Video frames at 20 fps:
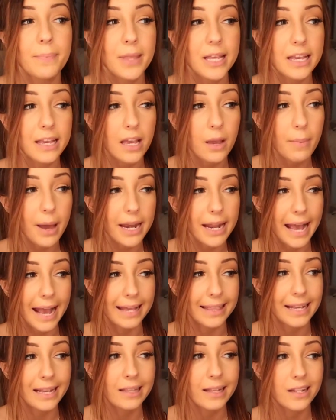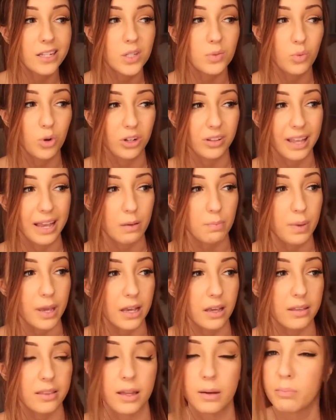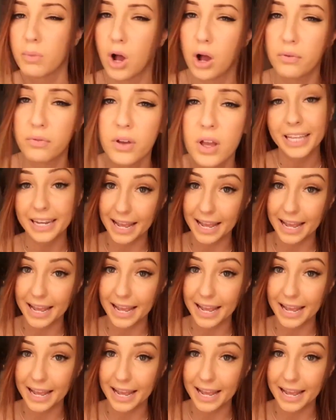that I'm thinking about it, I think that's more light pink than mauve.